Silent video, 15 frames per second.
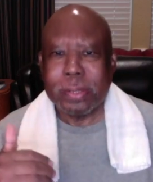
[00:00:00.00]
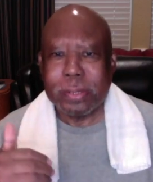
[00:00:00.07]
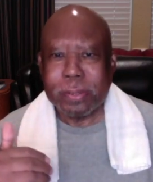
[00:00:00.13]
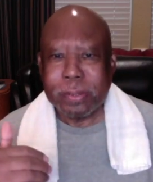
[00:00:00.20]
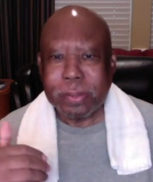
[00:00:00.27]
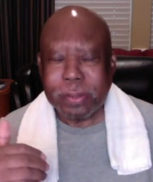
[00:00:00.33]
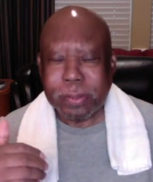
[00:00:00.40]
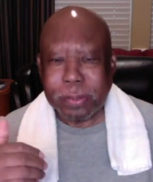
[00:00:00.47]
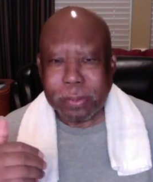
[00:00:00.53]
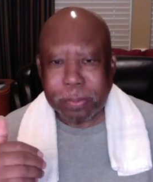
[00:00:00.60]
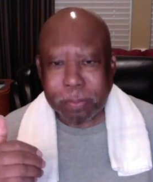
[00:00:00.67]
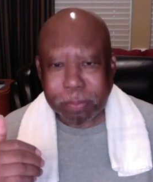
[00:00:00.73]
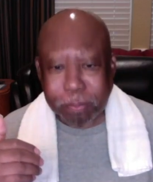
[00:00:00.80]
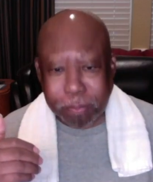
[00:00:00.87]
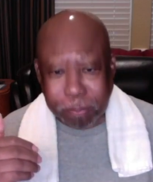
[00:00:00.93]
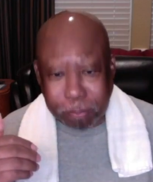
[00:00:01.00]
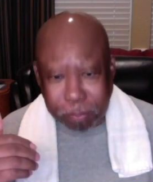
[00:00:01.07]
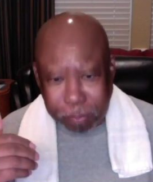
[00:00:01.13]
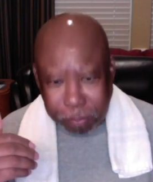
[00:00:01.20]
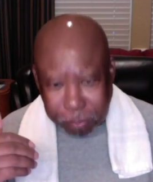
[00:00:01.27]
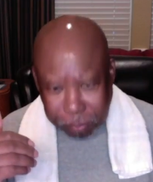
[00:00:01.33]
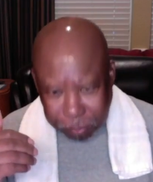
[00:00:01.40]

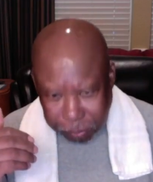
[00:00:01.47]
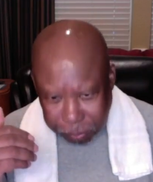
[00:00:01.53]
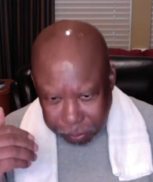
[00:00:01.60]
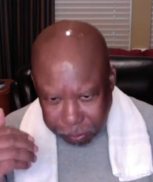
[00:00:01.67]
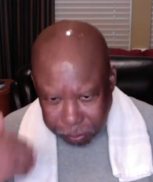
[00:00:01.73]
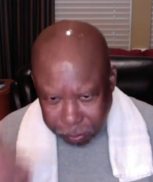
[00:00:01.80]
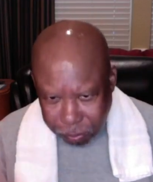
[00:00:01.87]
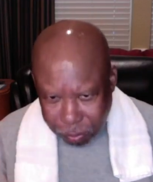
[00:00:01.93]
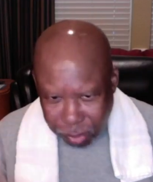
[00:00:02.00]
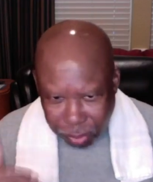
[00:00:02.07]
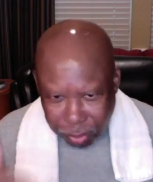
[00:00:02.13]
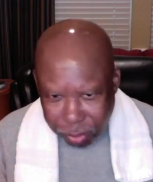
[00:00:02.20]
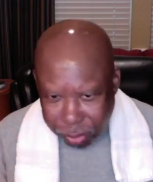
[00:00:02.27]
(silence)